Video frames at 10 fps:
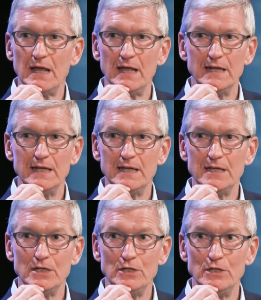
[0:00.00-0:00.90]
and
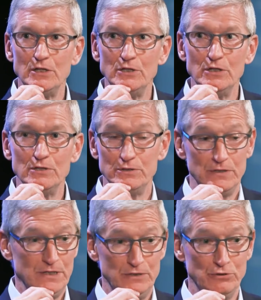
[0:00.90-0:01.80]
it,
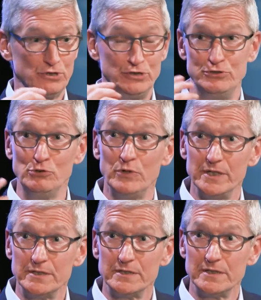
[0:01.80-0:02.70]
you could do it.